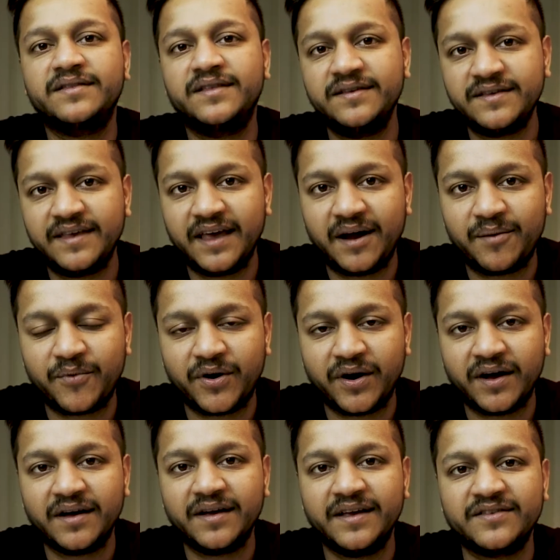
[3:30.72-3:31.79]
this
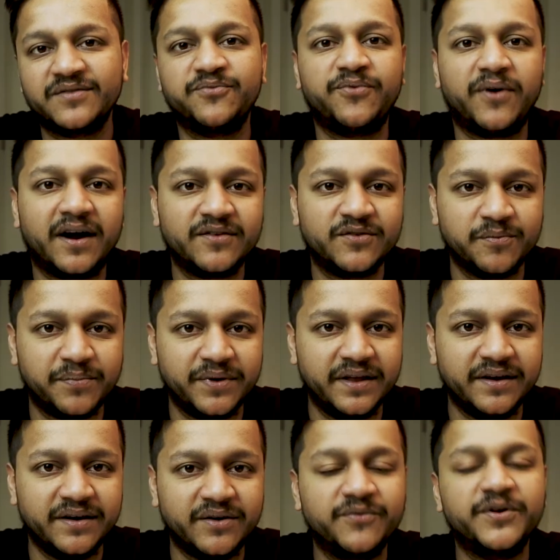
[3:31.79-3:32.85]
camera is far
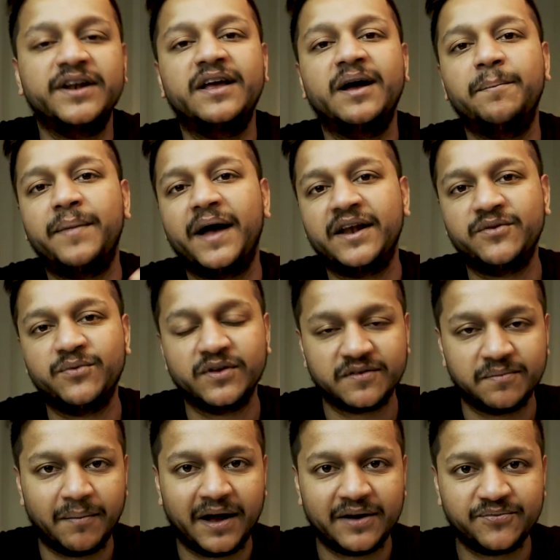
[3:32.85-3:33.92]
superior when compared to a
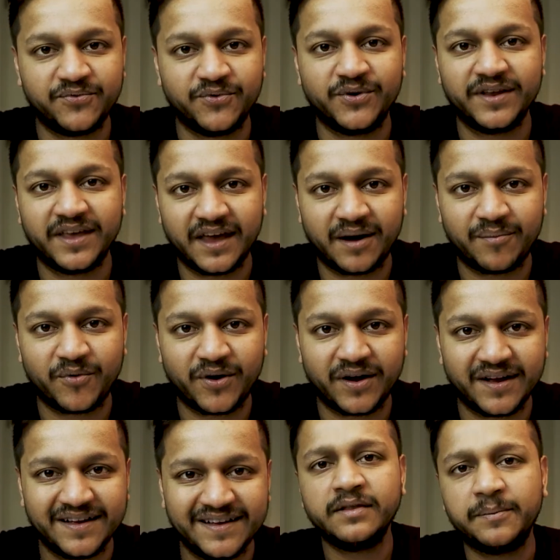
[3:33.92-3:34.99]
smartphone
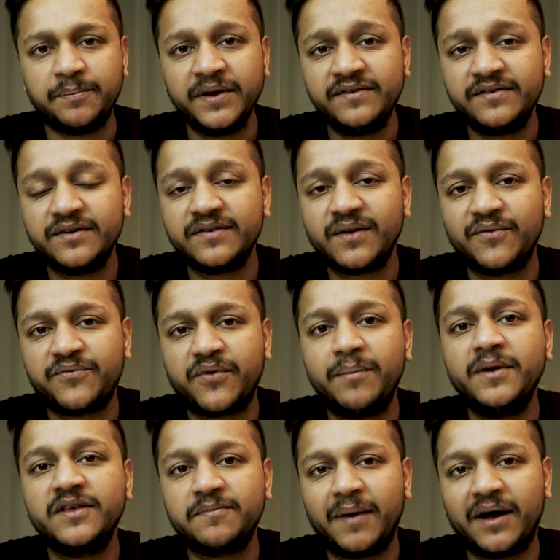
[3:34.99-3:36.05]
camera. The pictures
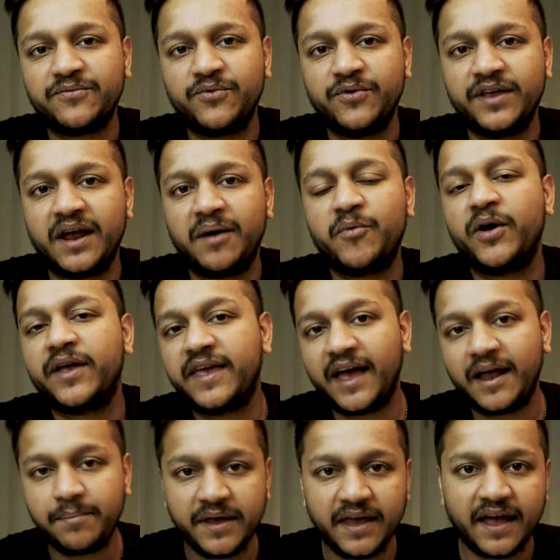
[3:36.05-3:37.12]
from a smartphone camera
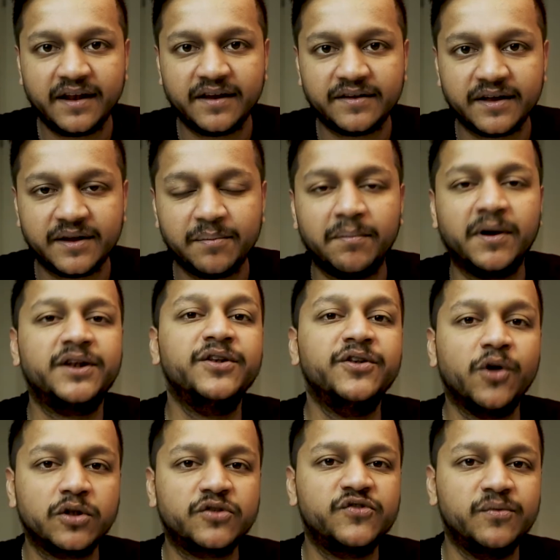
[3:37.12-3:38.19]
can be edited, but
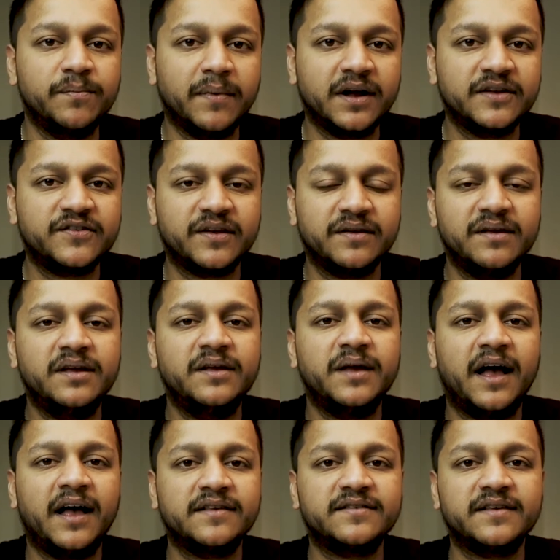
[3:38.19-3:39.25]
not too much,
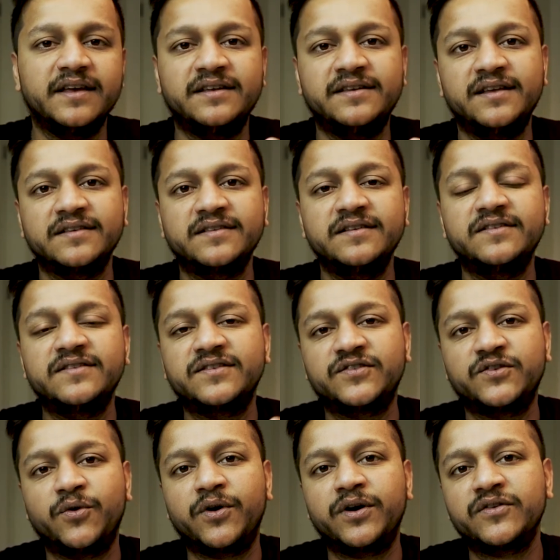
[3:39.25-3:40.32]
as it doesn't
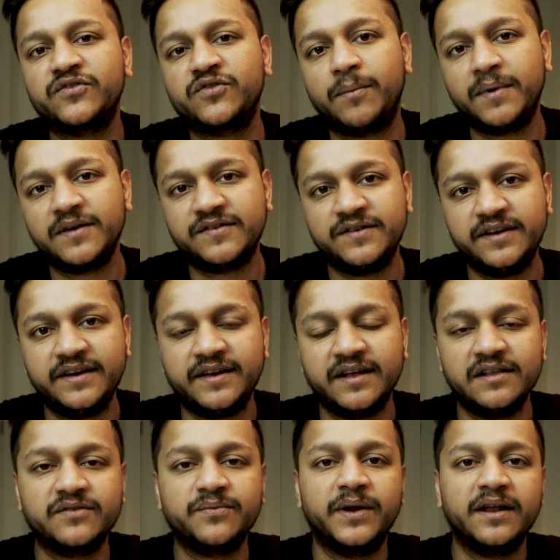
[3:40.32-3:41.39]
store so much
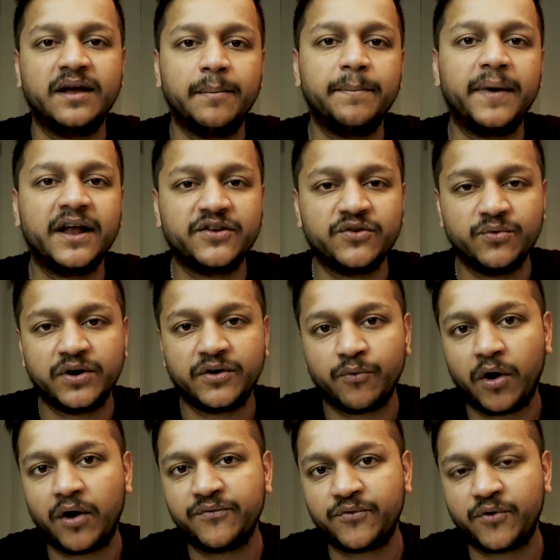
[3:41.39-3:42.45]
details when compared to a
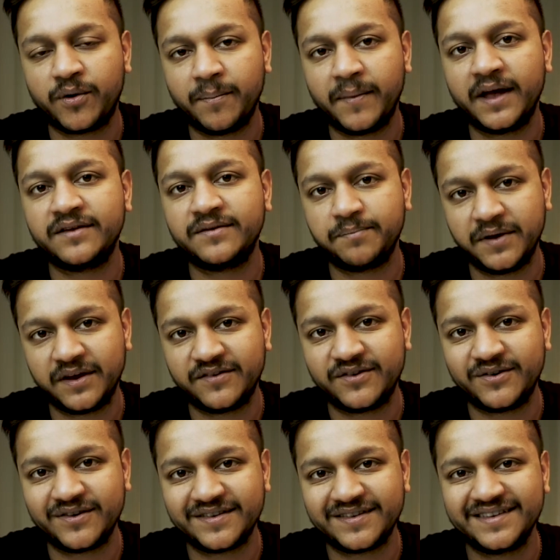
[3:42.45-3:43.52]
raw format
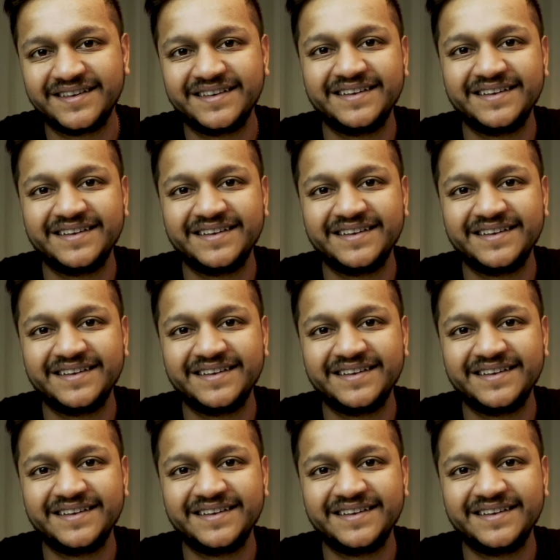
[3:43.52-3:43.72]
pictures.